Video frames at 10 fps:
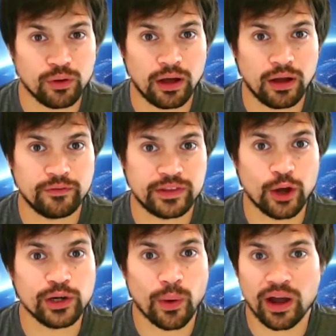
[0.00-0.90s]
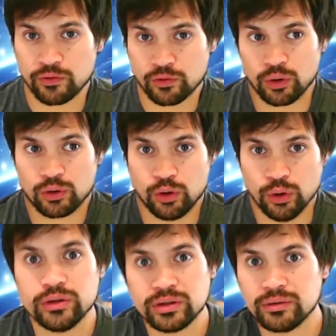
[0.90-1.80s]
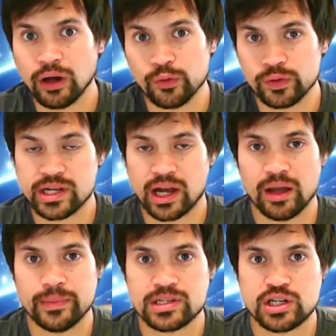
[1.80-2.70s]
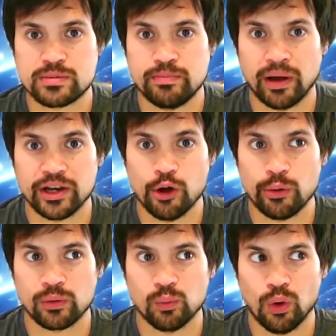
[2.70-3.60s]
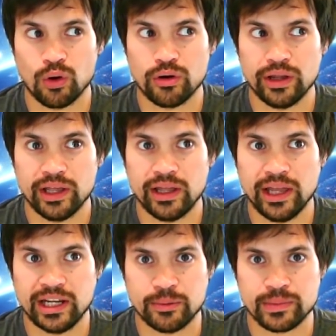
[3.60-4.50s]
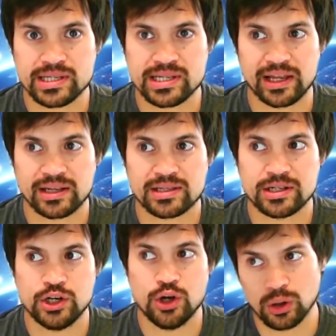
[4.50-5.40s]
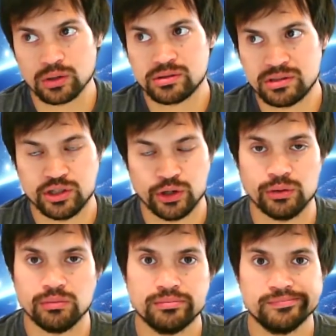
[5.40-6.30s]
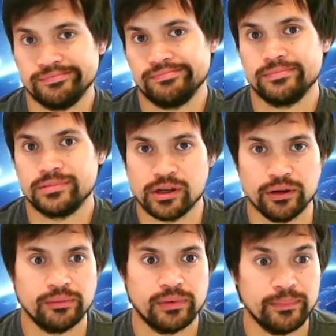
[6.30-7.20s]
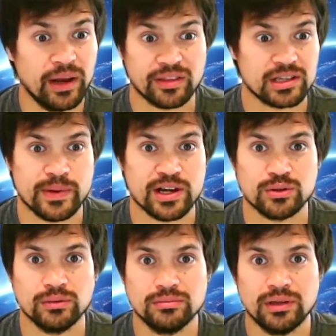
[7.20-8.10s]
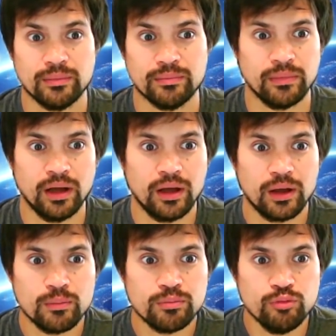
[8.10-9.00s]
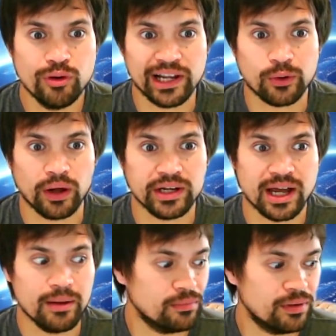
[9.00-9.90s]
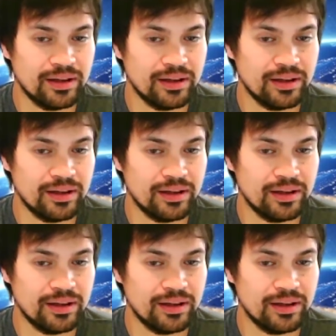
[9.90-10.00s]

I've the only way I've got good over time is just by knowing what idiot mistakes not to do. So I'm nothing special. I'm really quite dumb.